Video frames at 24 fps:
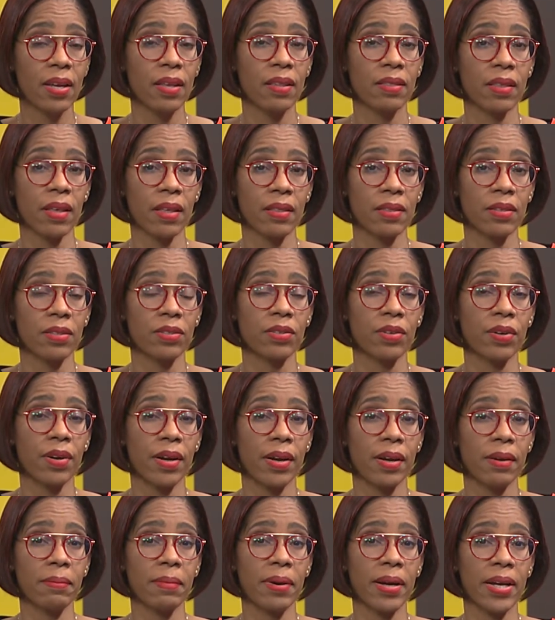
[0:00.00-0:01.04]
that this
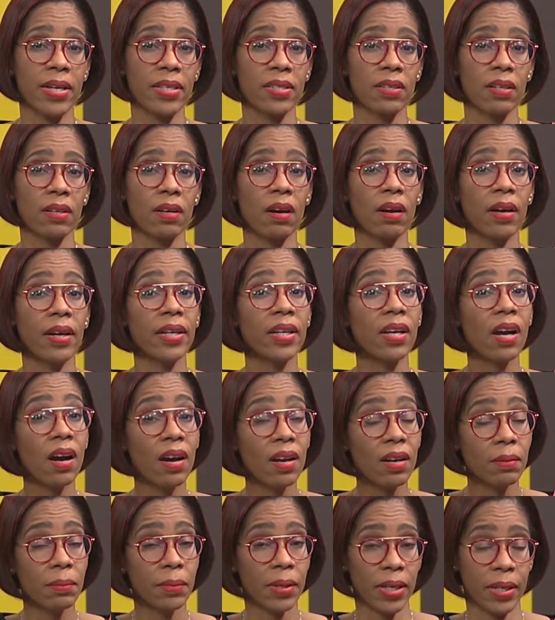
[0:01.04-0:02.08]
crime has on our
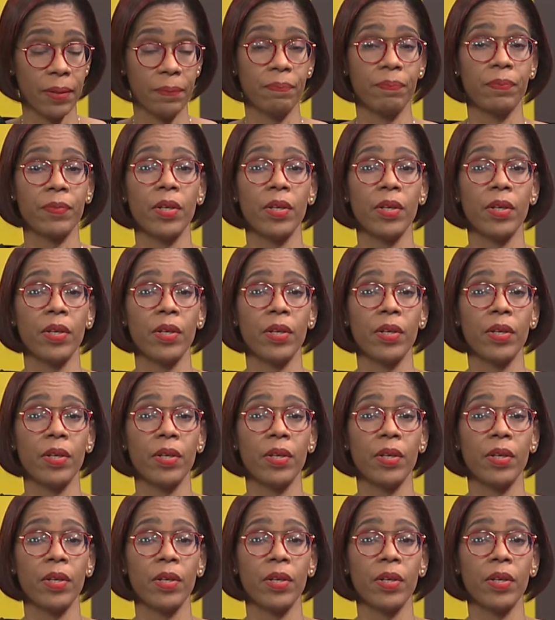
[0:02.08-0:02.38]
economy?